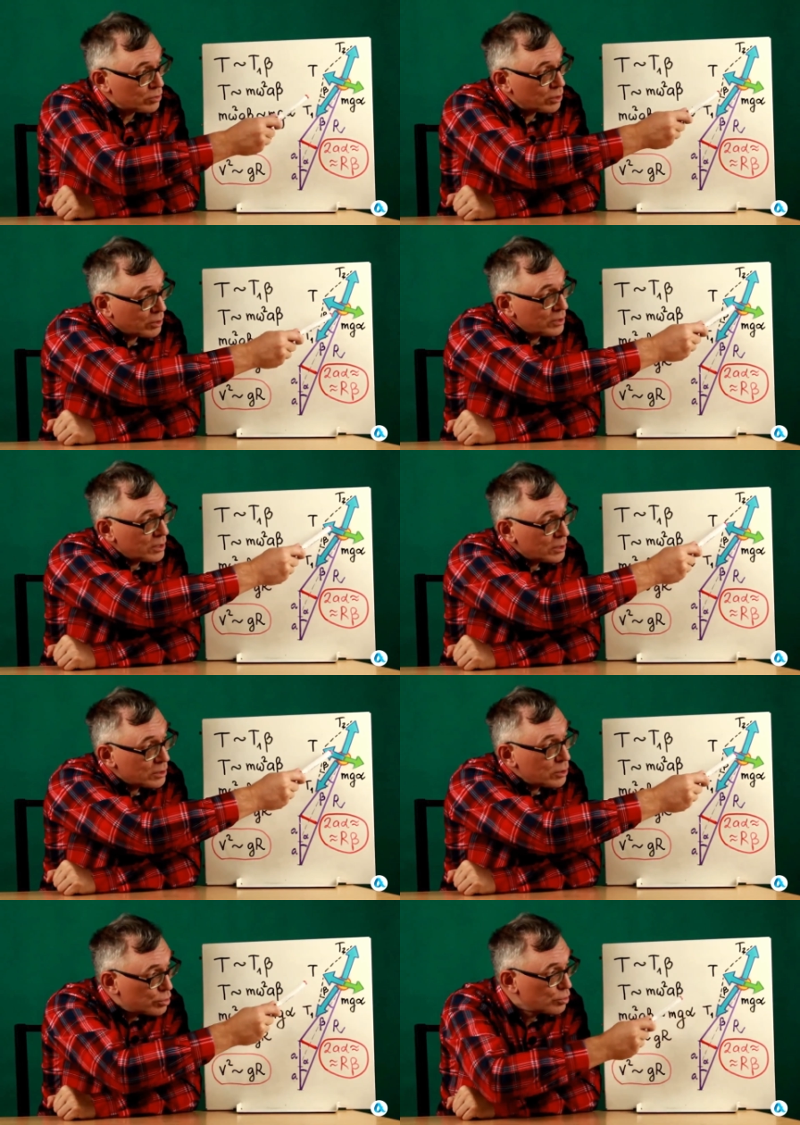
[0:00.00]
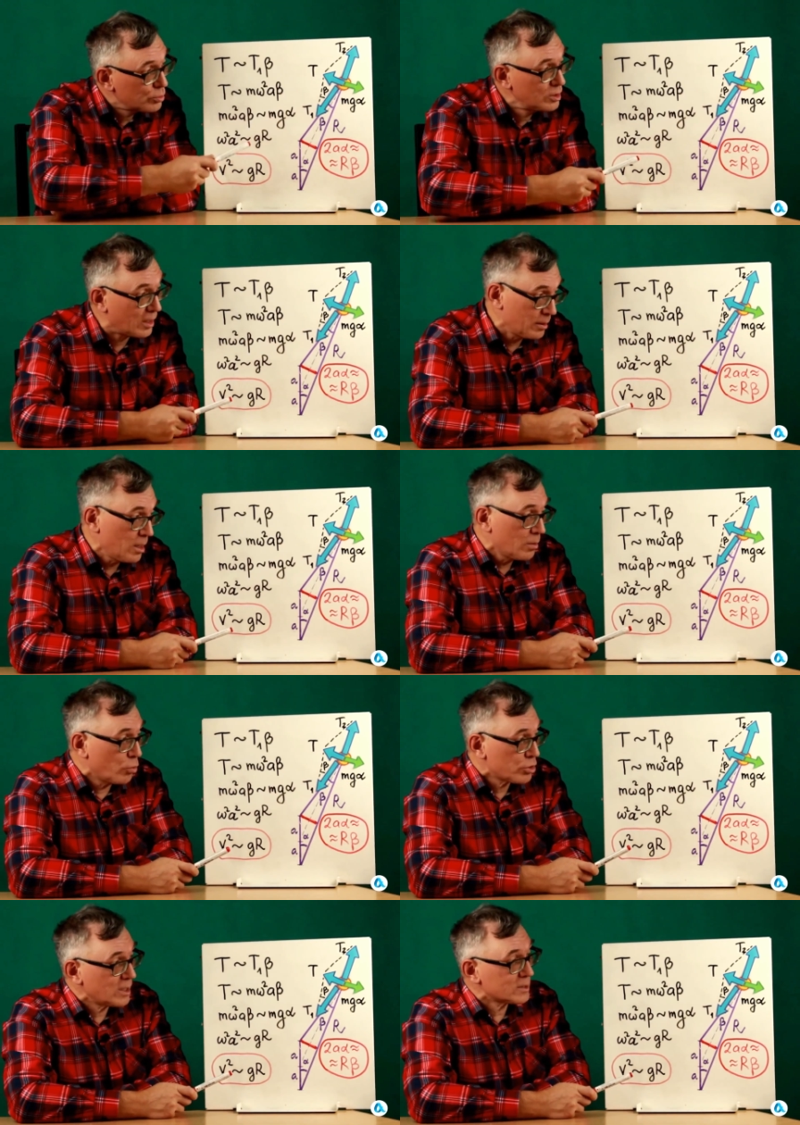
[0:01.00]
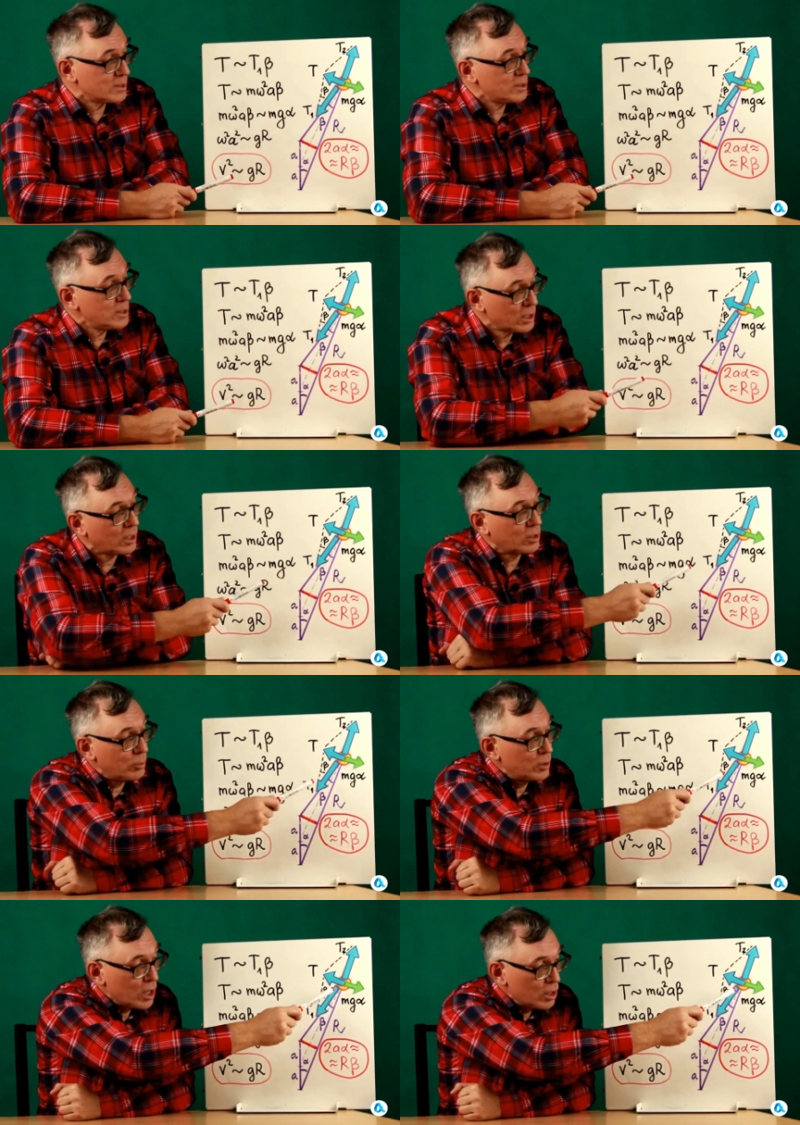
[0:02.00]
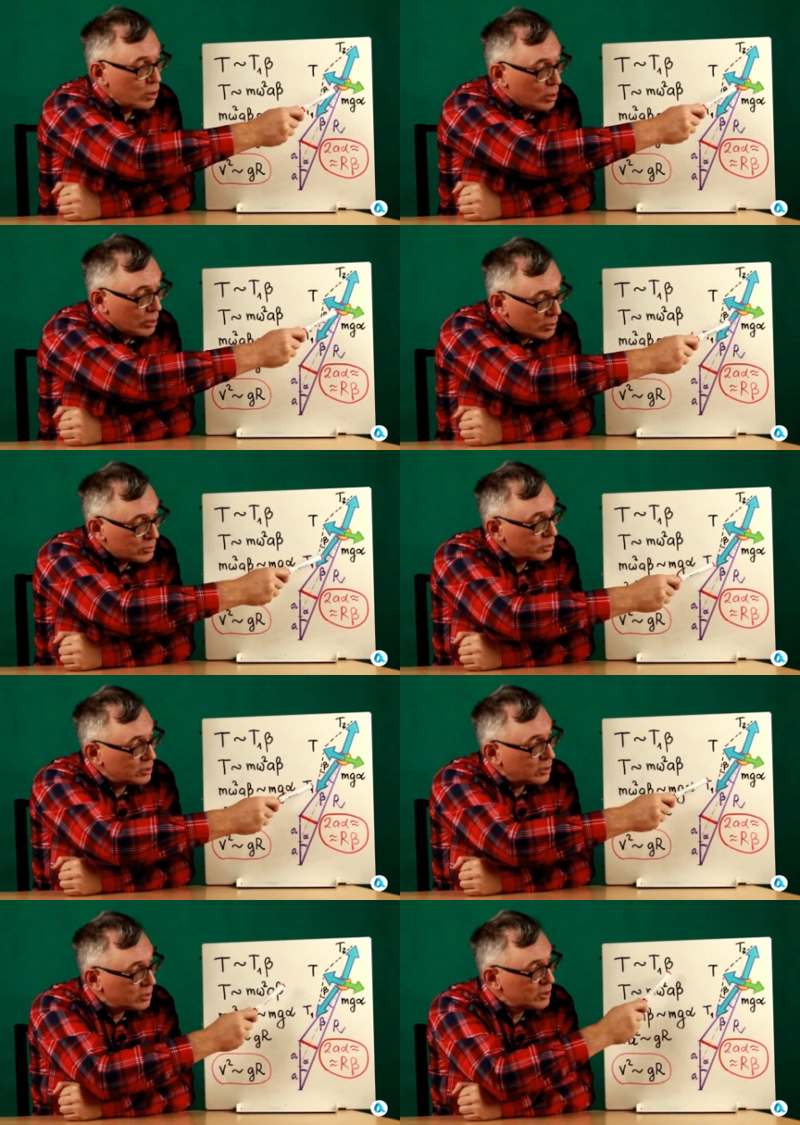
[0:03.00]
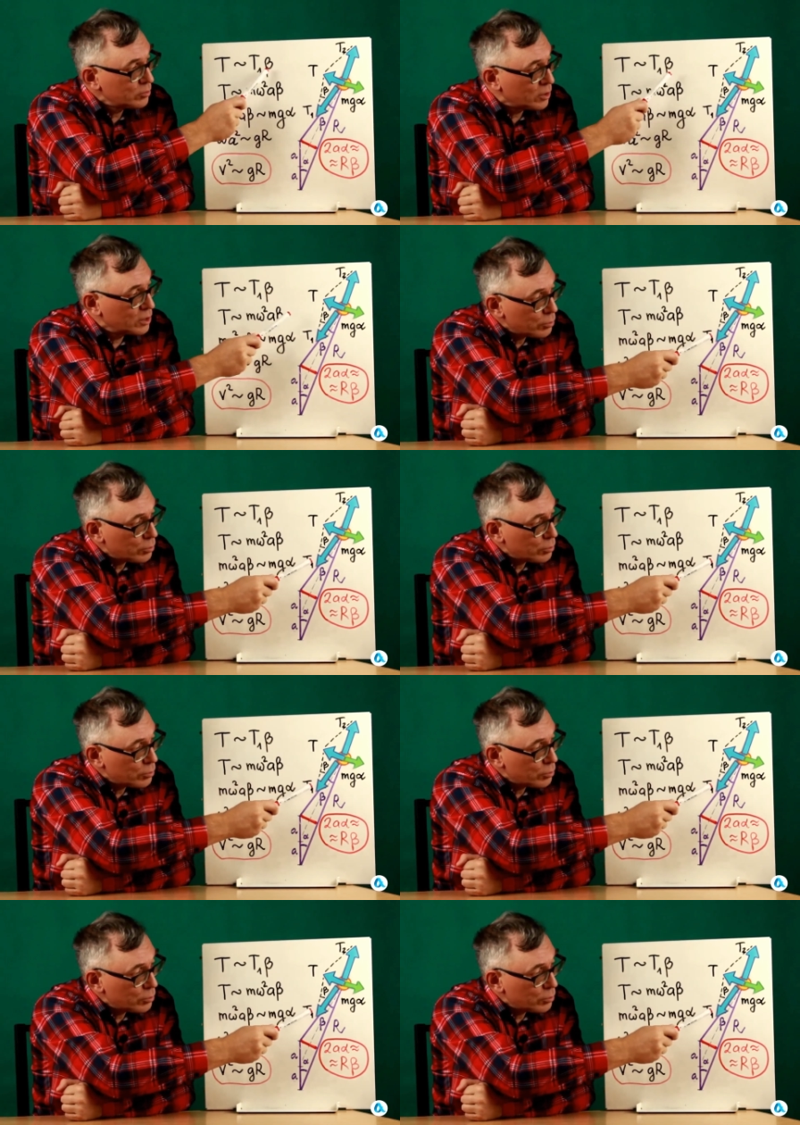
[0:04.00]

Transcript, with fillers: So the resultant force T can be estimated as the magnitude of force T1